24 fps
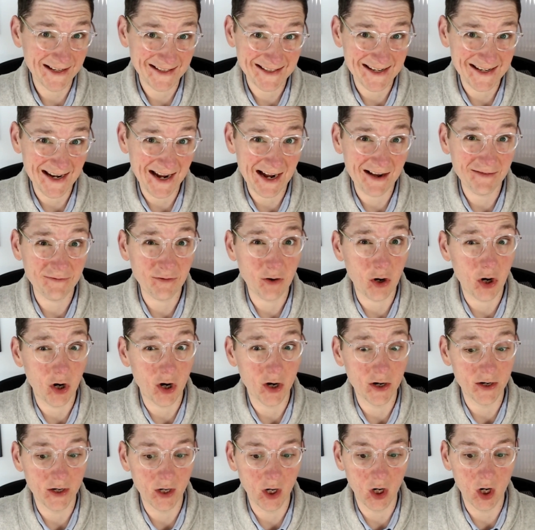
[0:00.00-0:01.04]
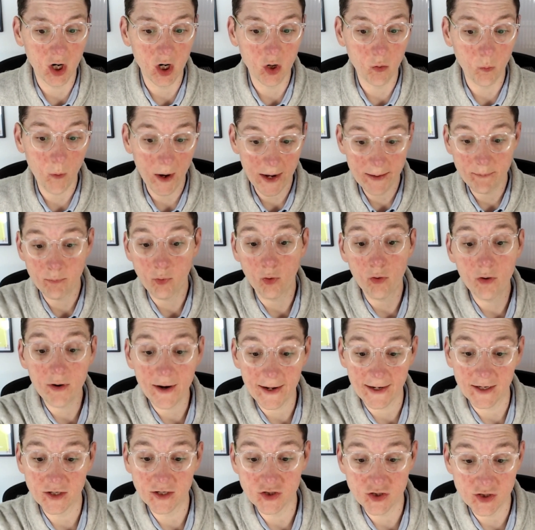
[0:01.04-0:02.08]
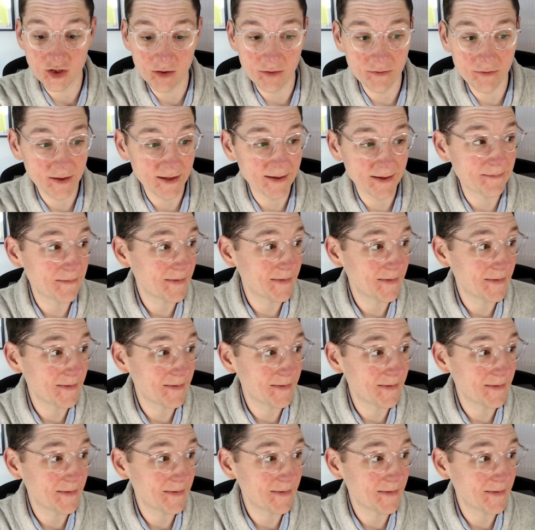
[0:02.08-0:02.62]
staff on a whiteboard, I can show them